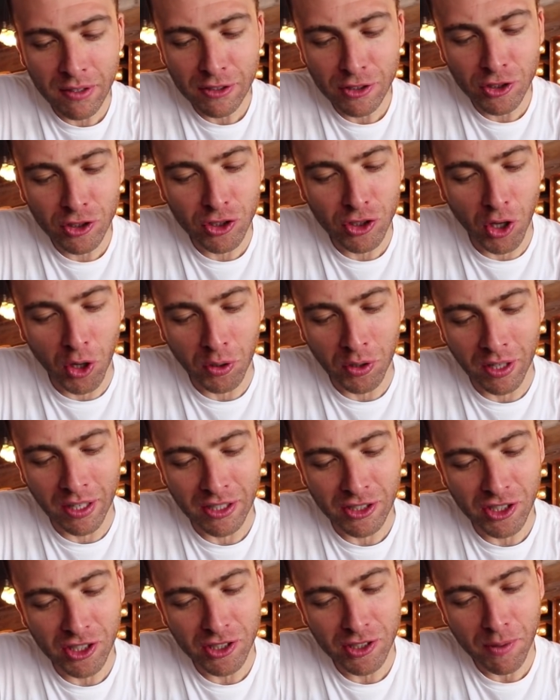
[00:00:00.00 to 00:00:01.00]
So
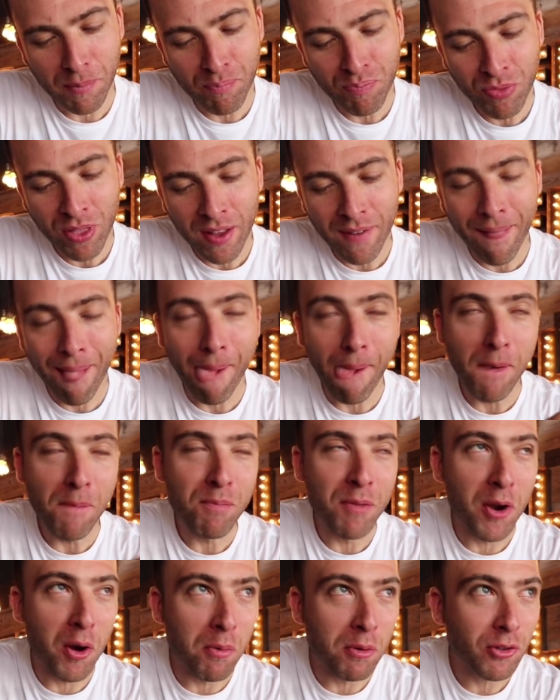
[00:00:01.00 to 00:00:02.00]
delicious.
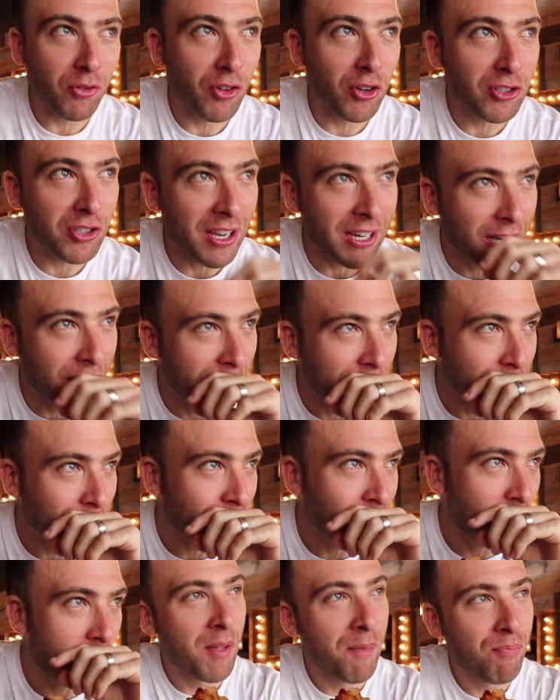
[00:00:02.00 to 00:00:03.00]
It almost feels like a
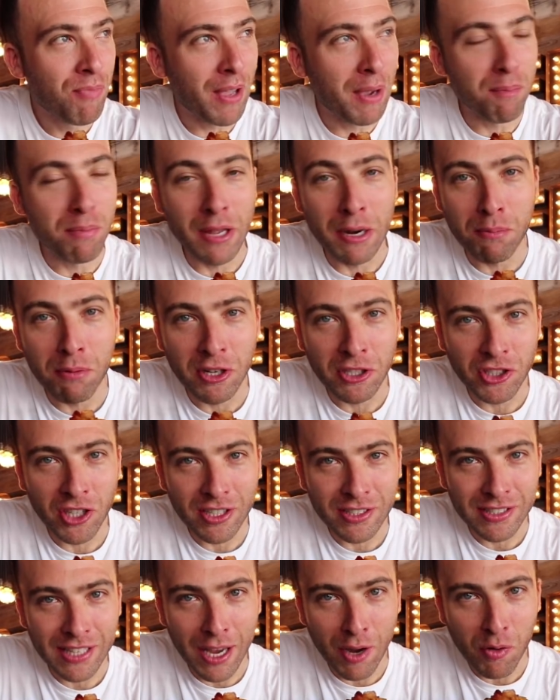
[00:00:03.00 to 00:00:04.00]
peanut butter
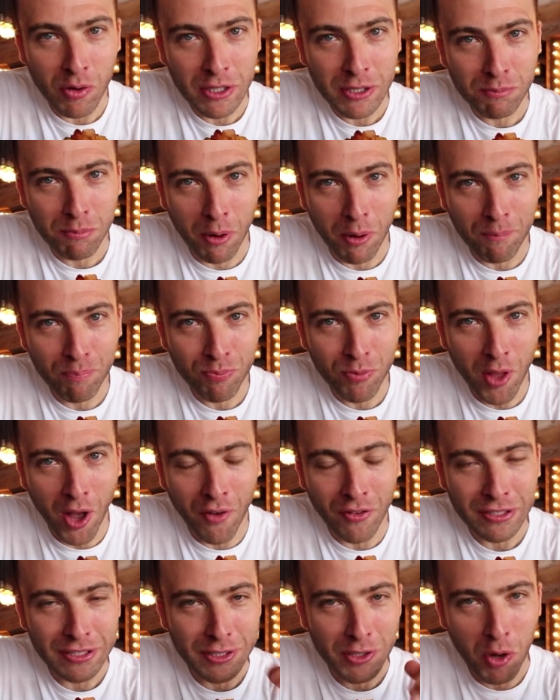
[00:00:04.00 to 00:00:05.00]
jelly sandwich, but
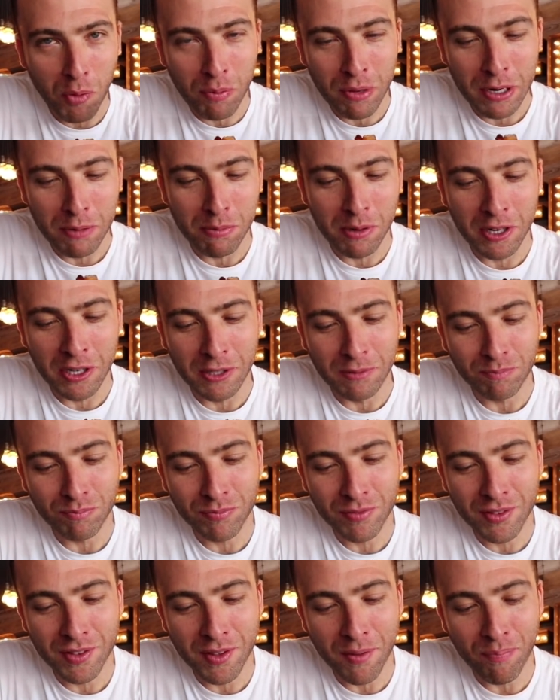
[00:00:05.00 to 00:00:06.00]
obviously no peanut butter.
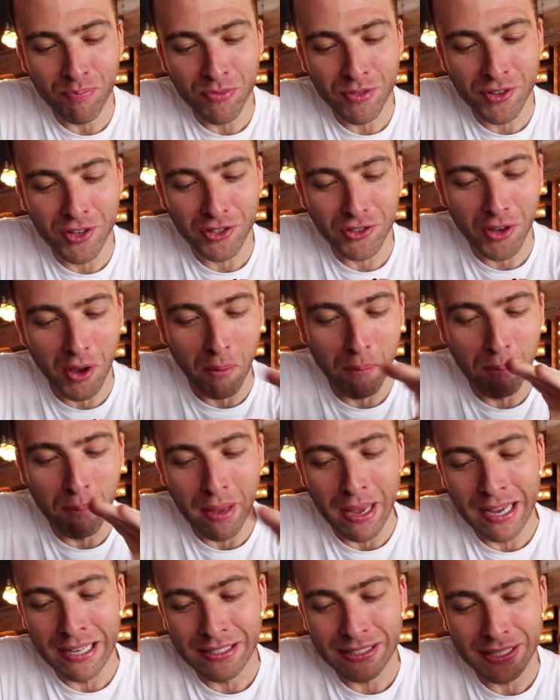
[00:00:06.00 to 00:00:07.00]
And just
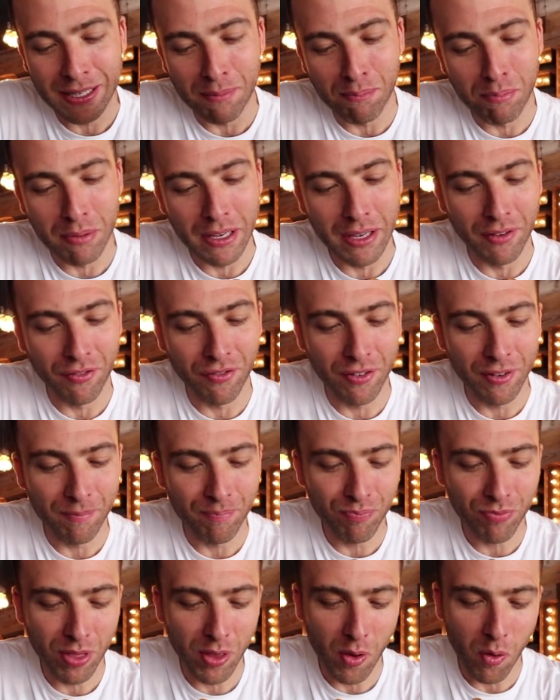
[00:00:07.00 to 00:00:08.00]
amazing beef.
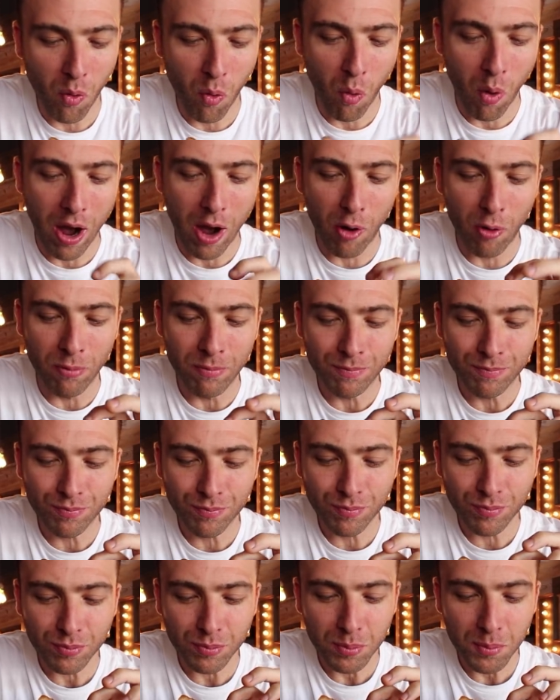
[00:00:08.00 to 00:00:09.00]
Wow.
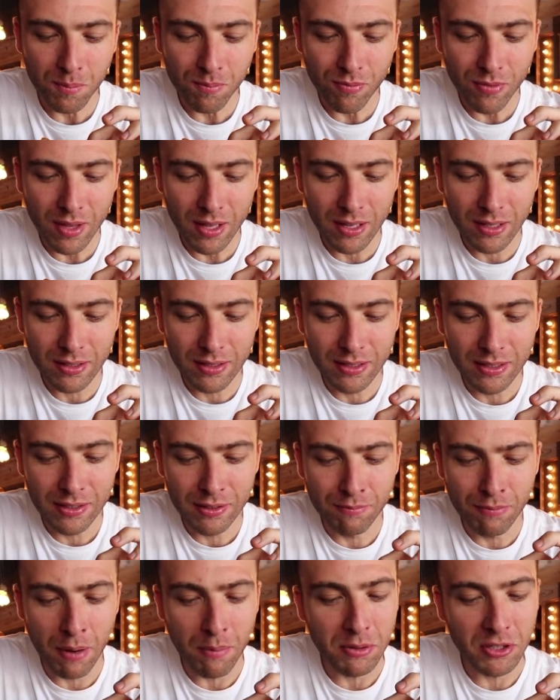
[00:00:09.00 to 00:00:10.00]

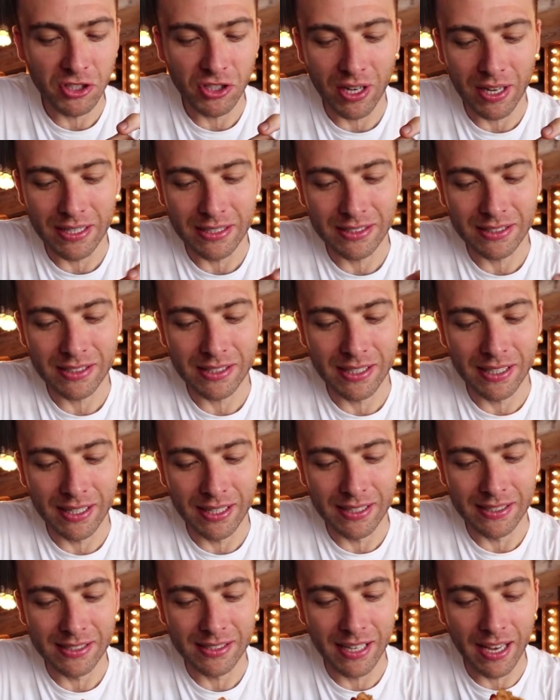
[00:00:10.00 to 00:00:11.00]
Pepper jelly is
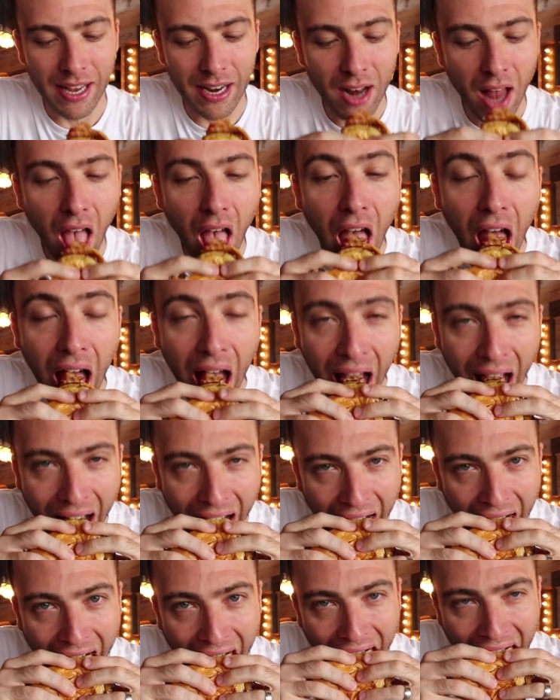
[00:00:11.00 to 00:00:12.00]
insane.
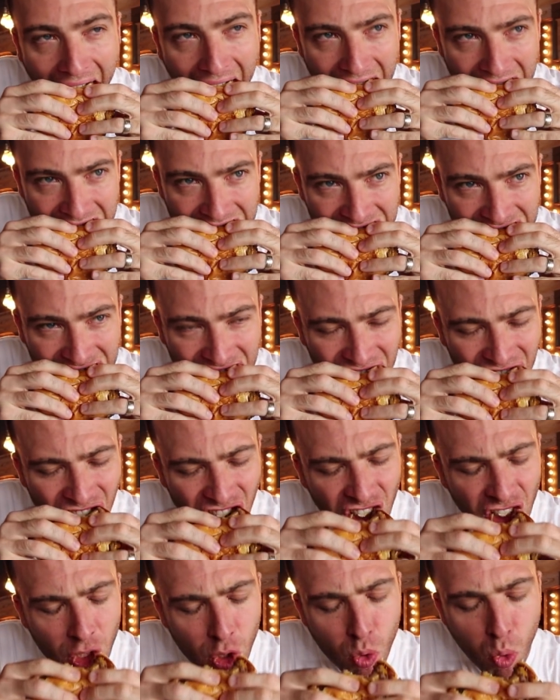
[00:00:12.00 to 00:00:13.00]
Oh
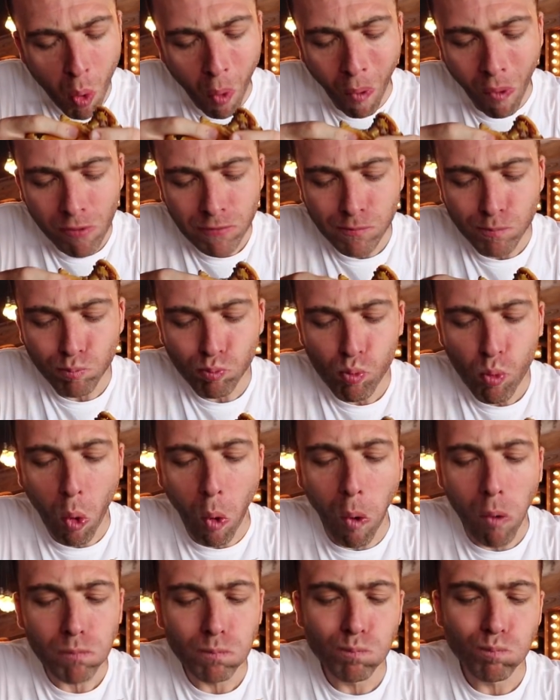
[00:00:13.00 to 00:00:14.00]
yeah. I wonder why I call it
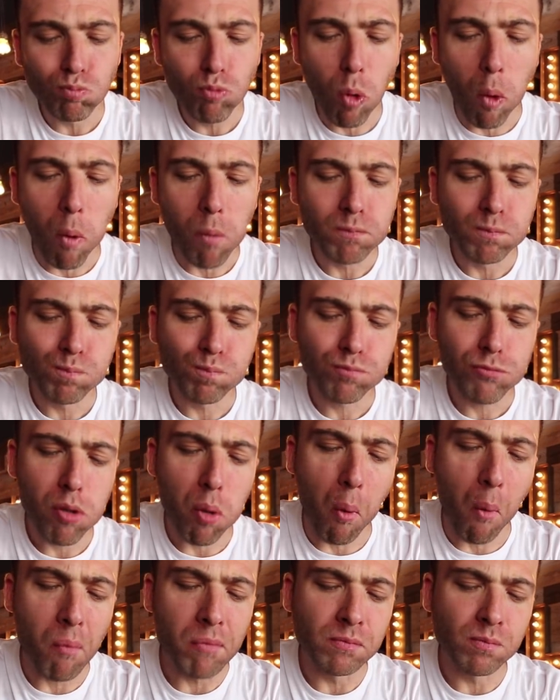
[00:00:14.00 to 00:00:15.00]
Grim Reaper. I love the
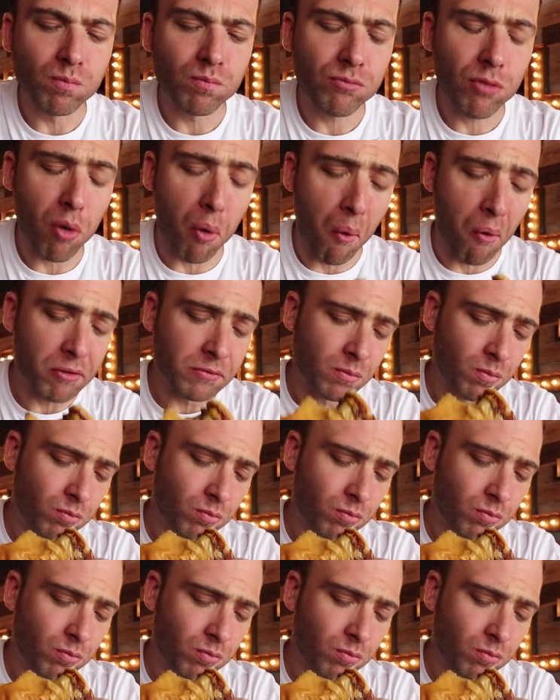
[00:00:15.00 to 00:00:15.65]
blend of flavors.